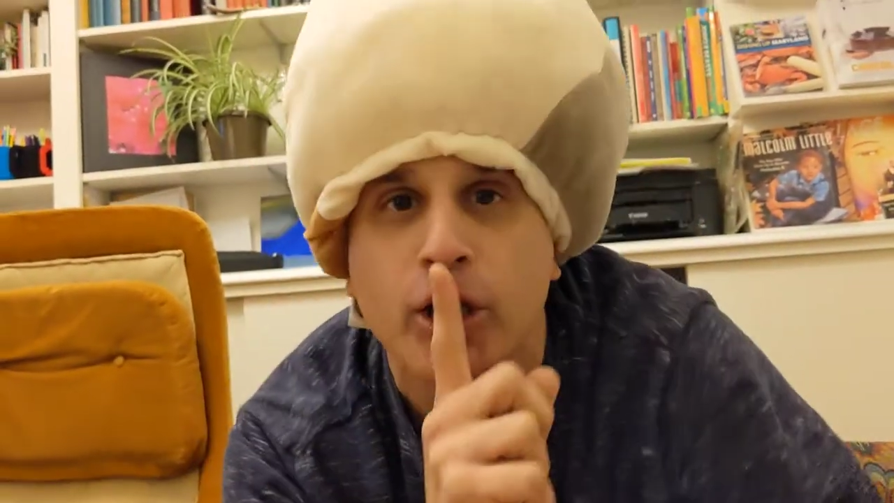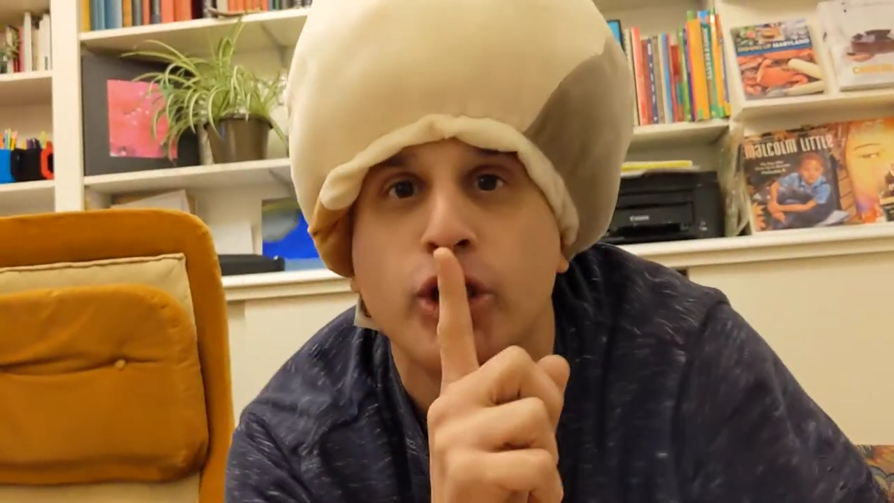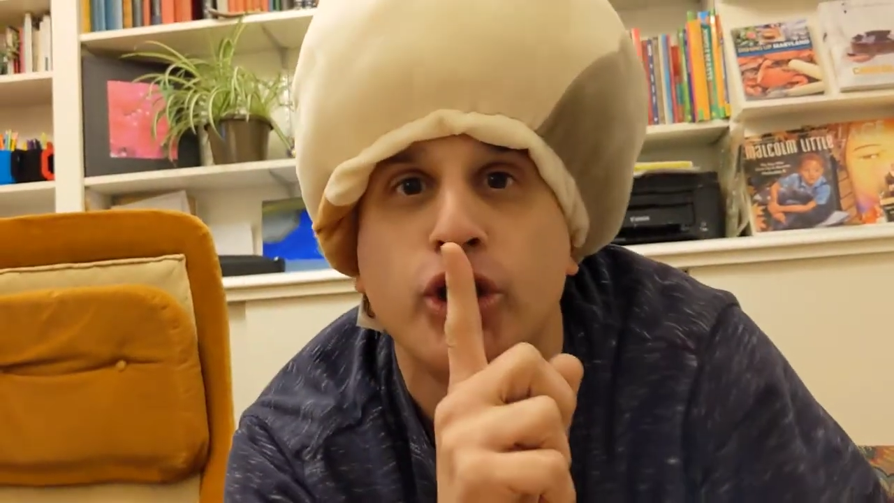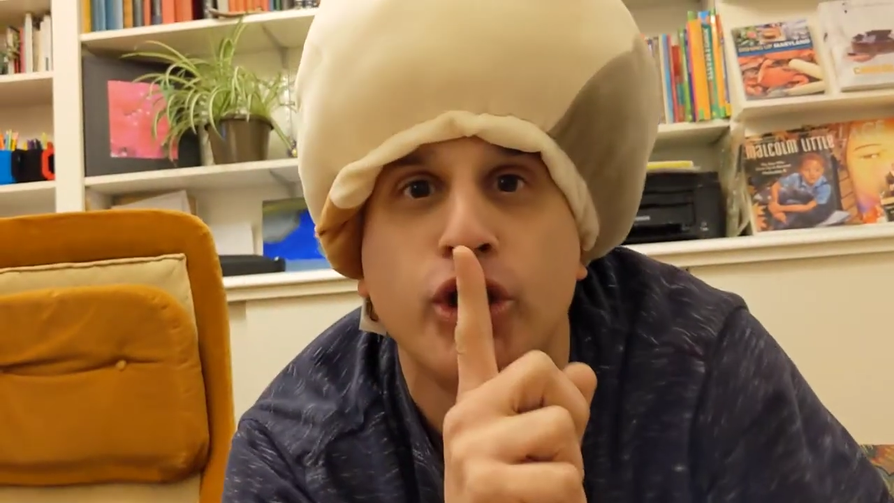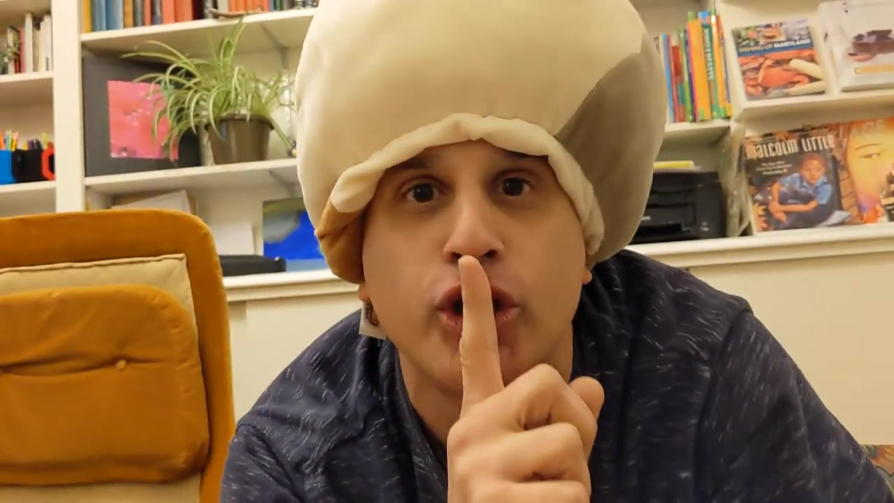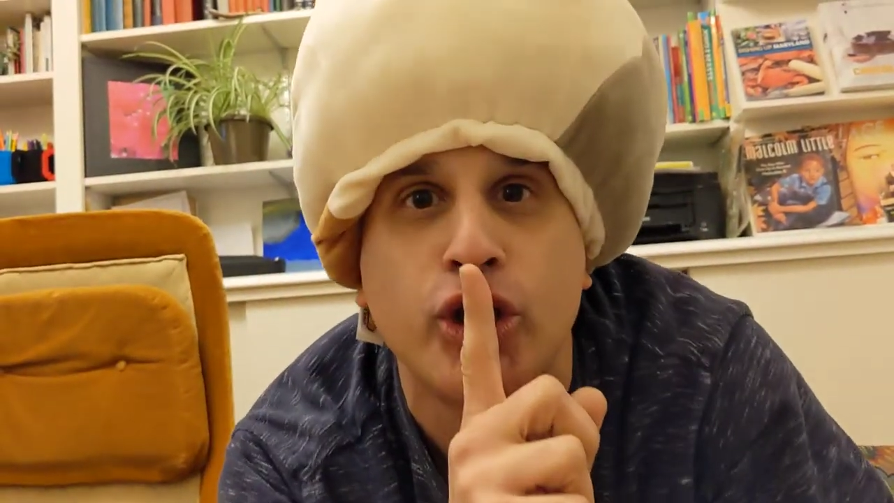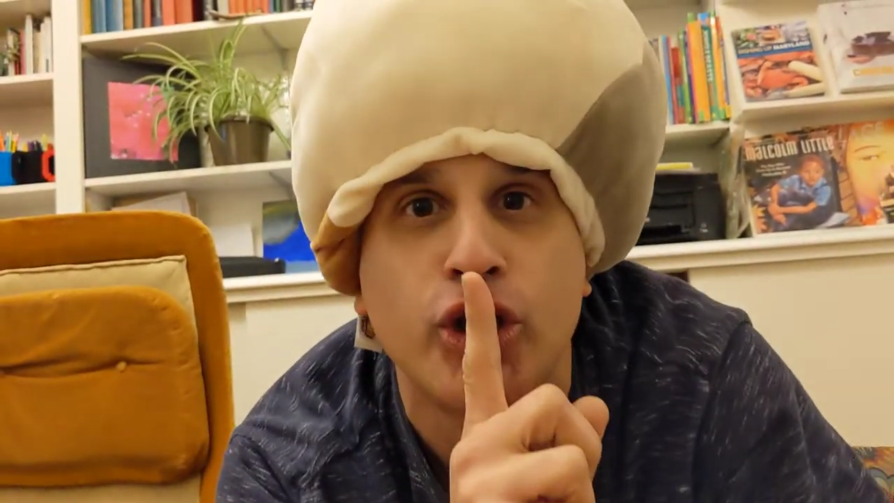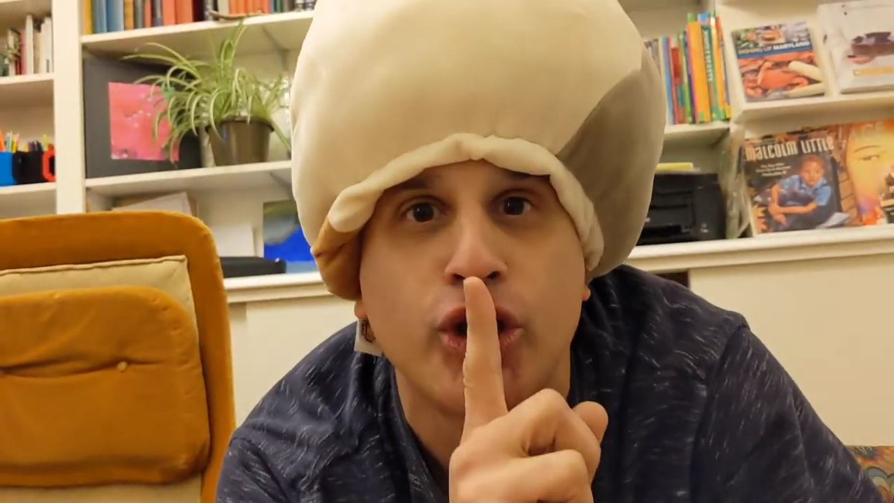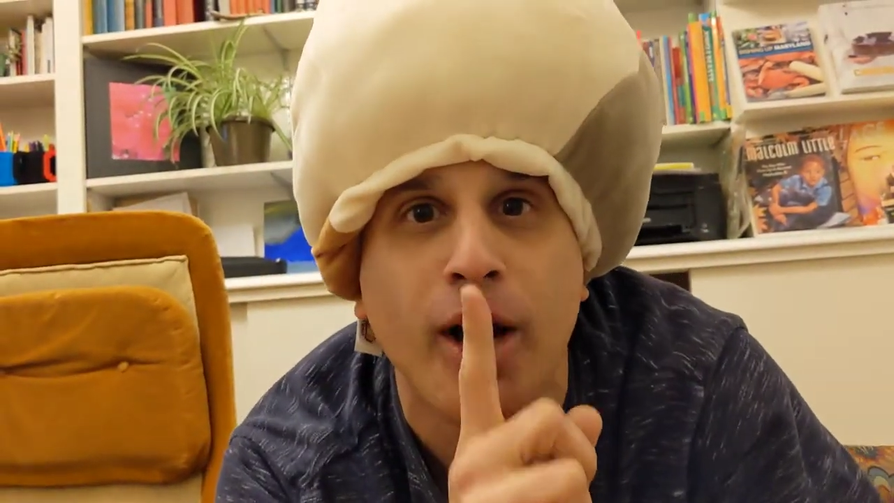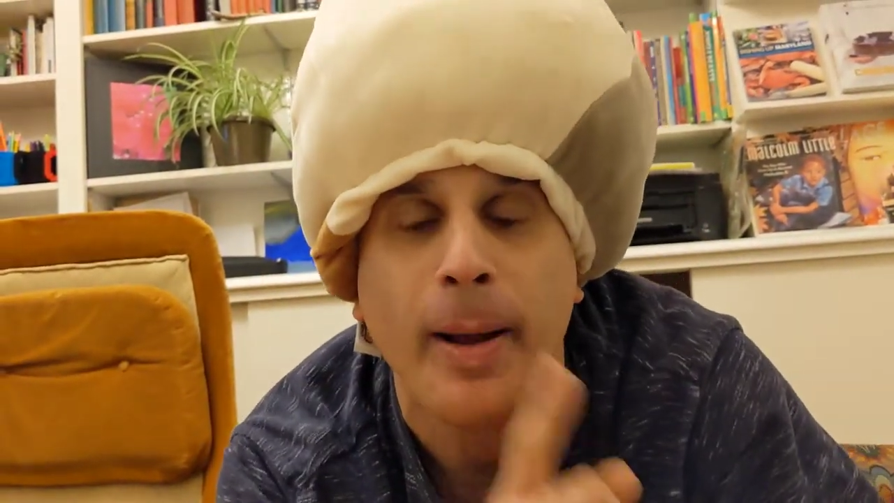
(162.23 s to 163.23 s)

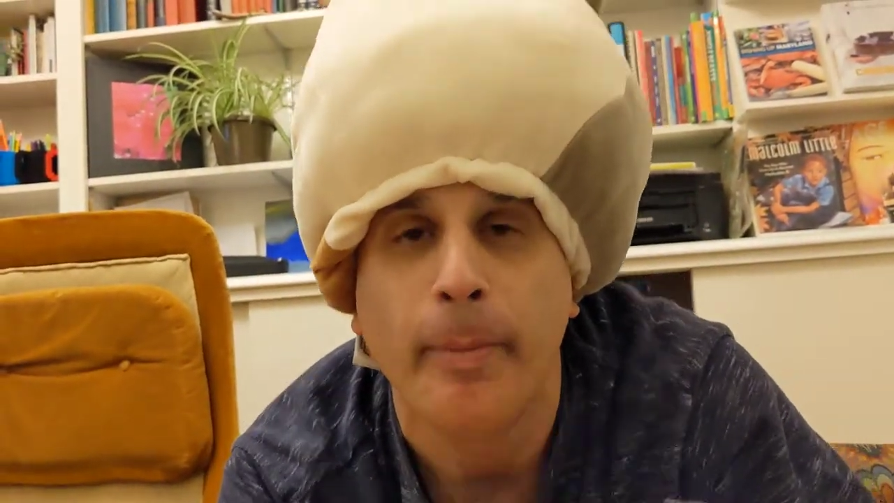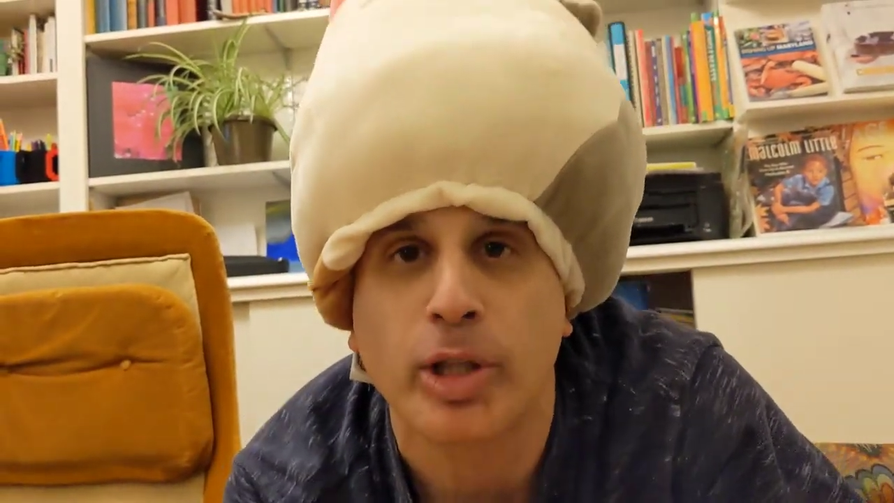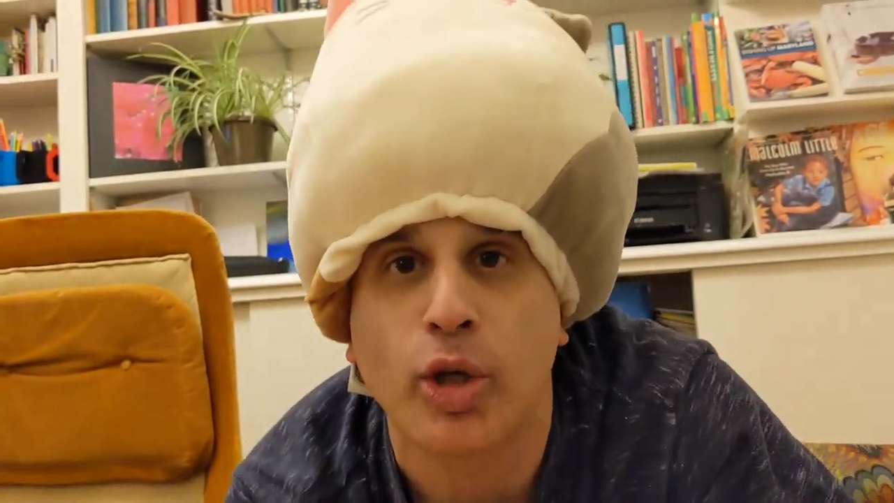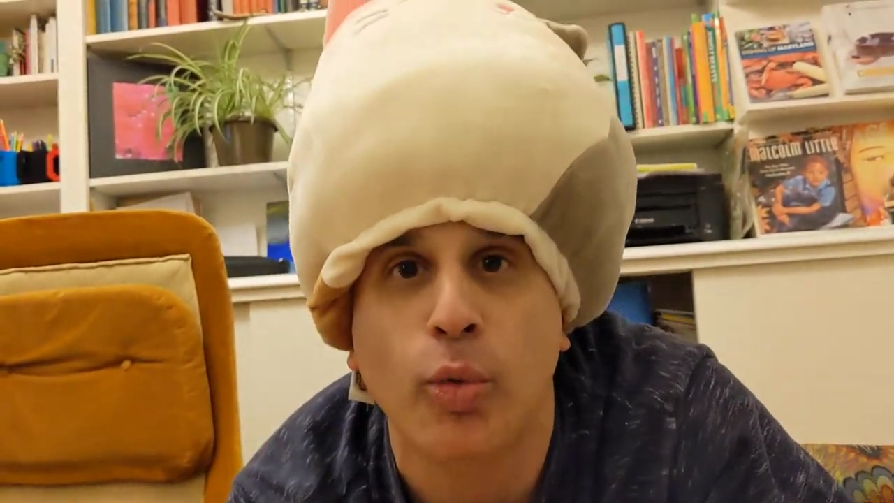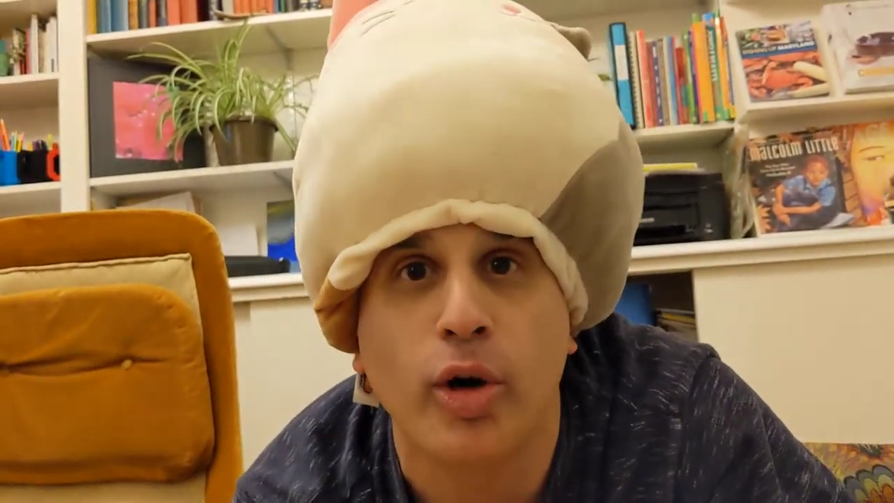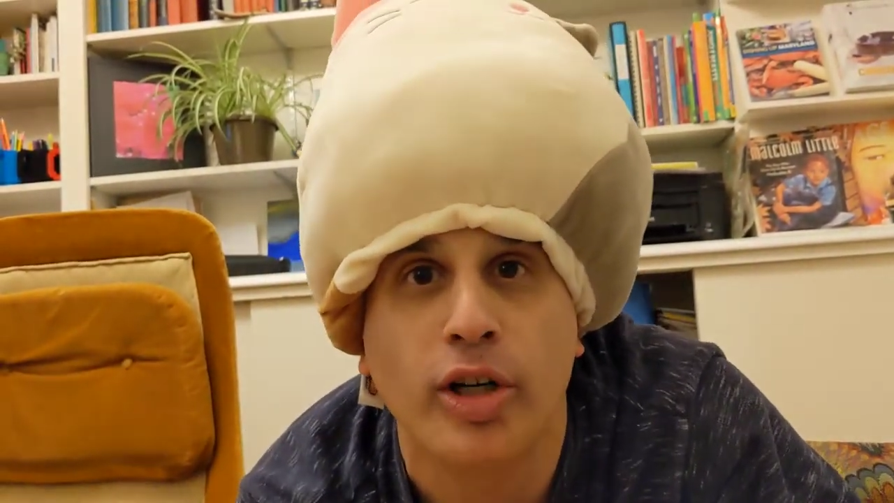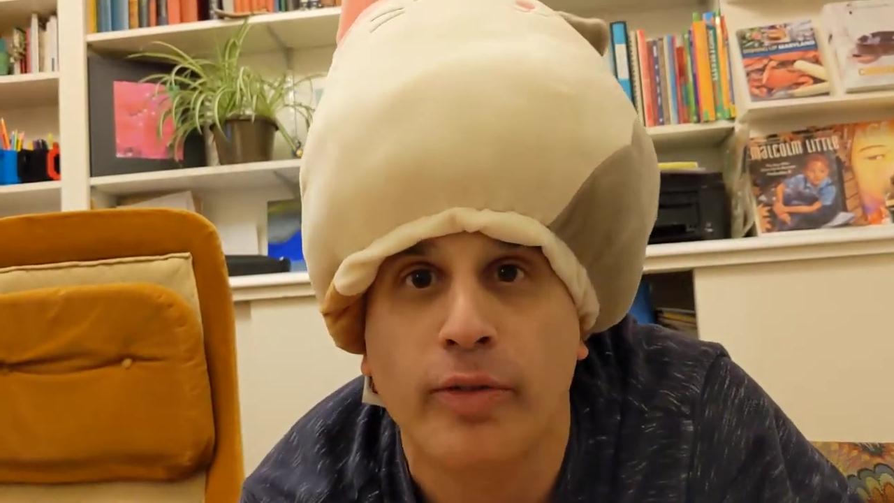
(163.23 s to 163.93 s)
Shh. But the word